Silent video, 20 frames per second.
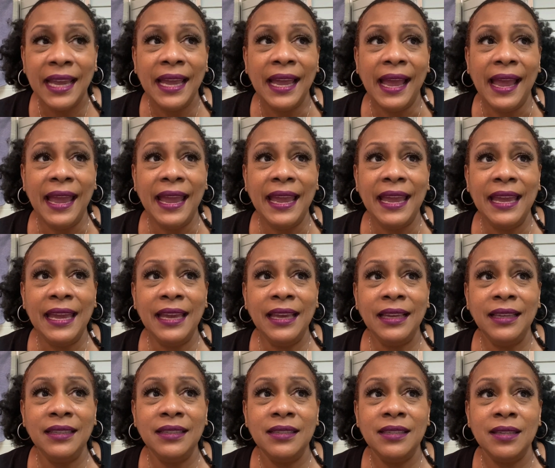
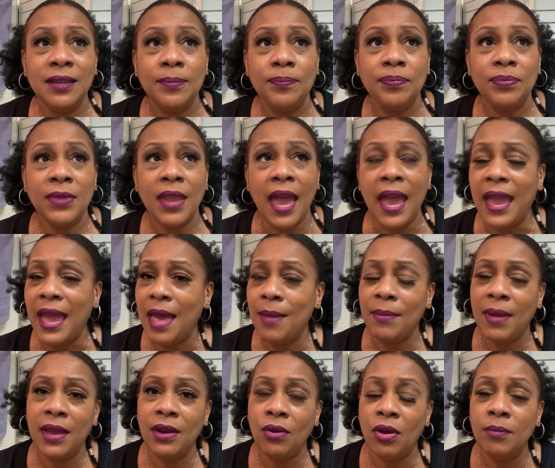And I had
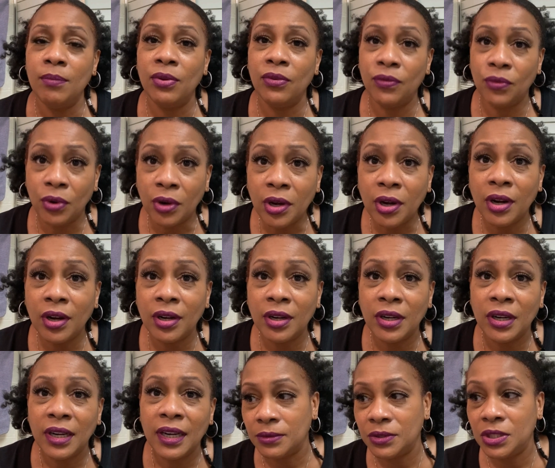mine on before her.
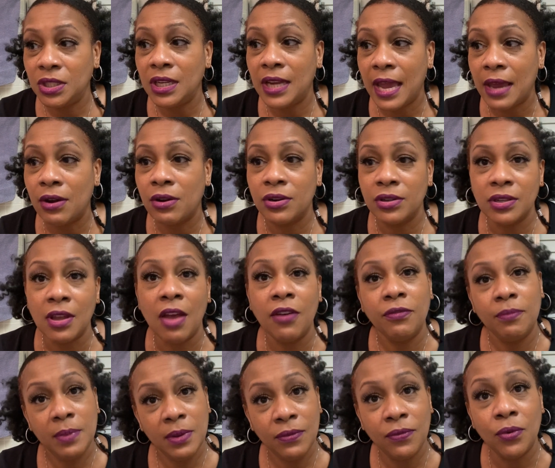She got hers off
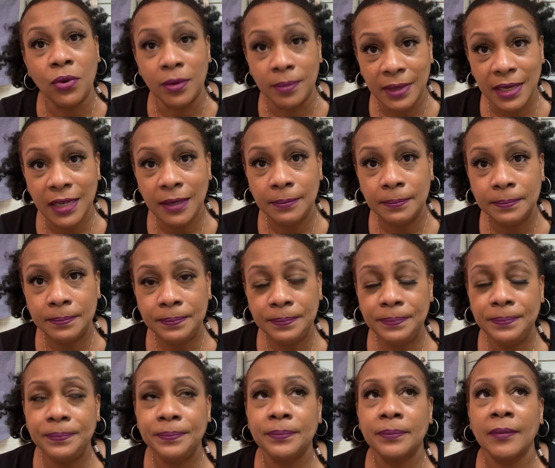before me.
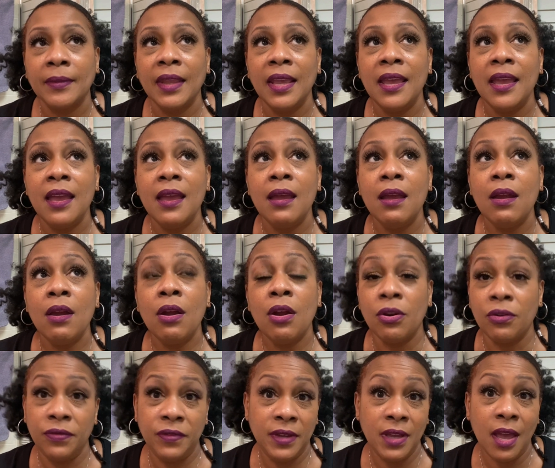Her
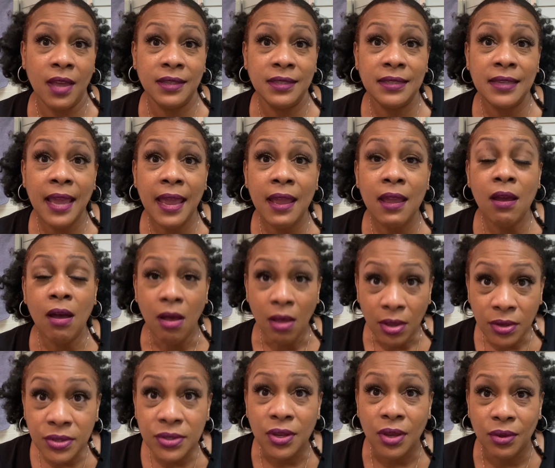fiance
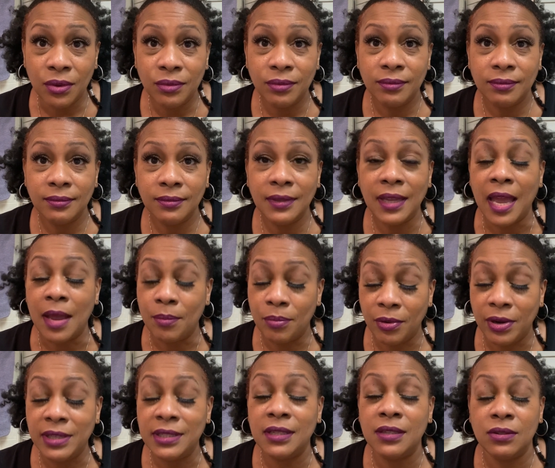also got
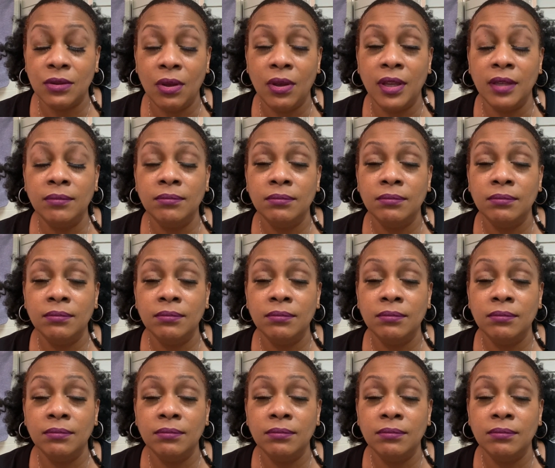braces on.